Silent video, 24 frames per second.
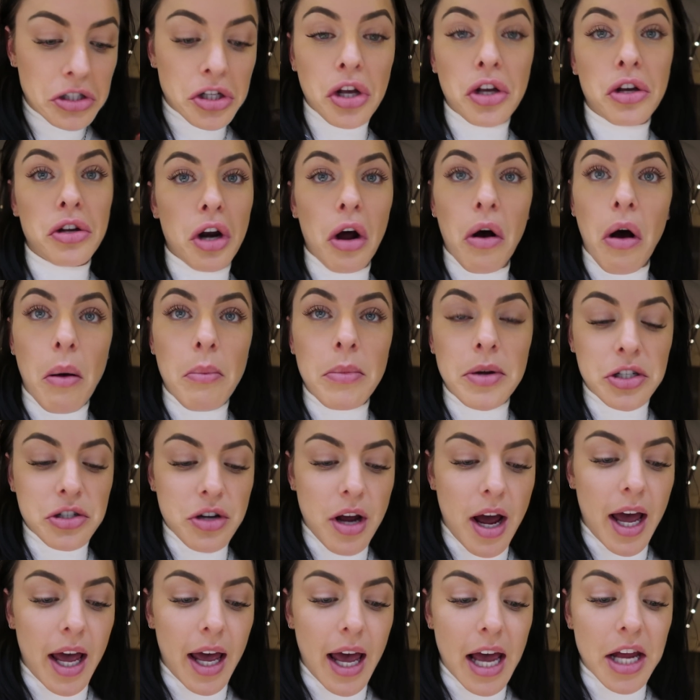So you know I'm gonna
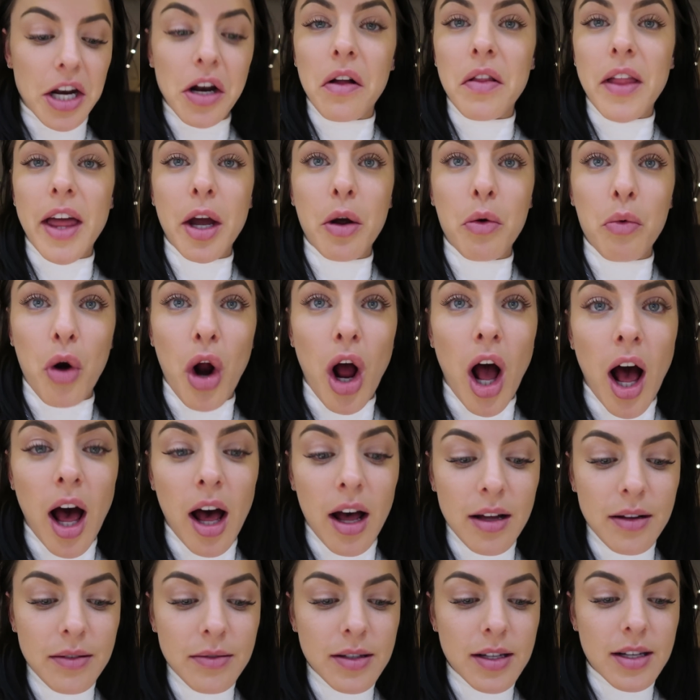try I don't like
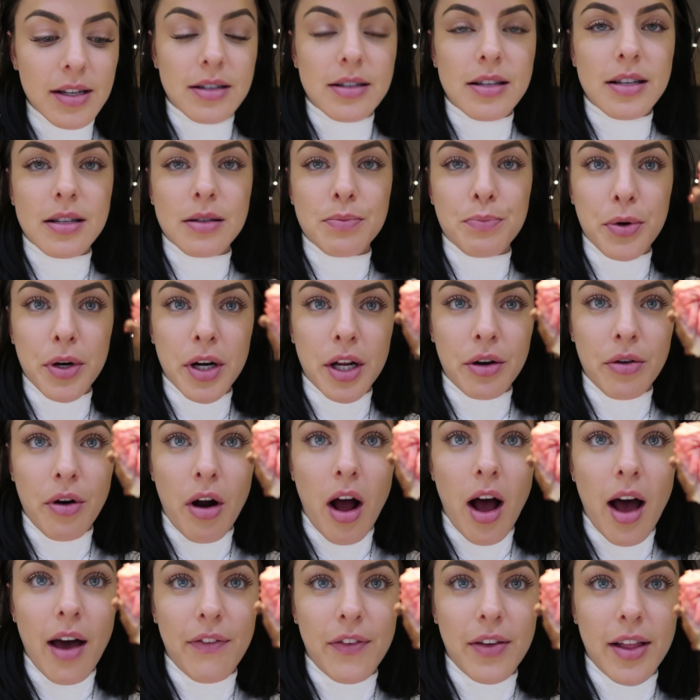raw. This is pretty
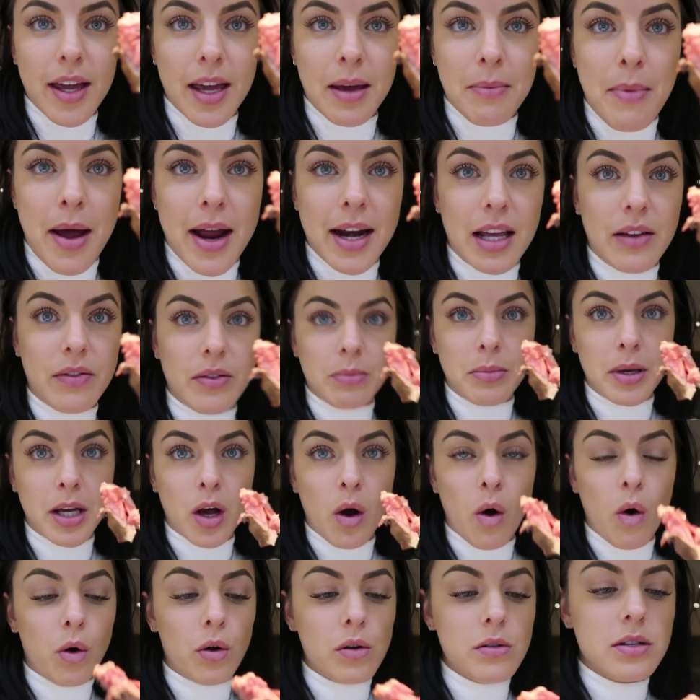raw. I feel like it might even be
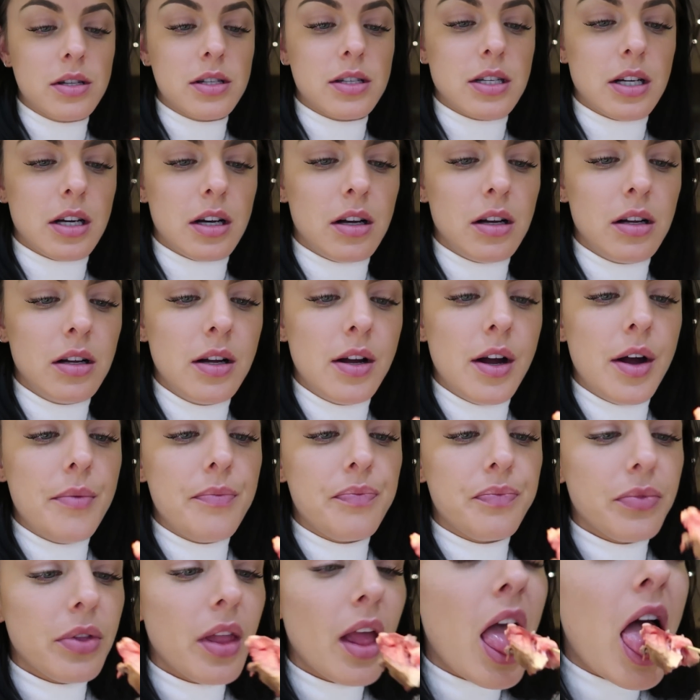cold still.
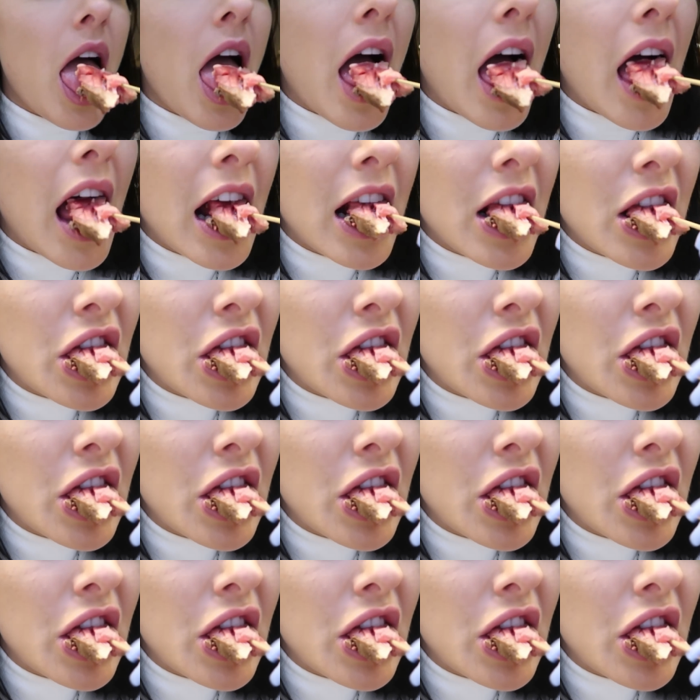It's still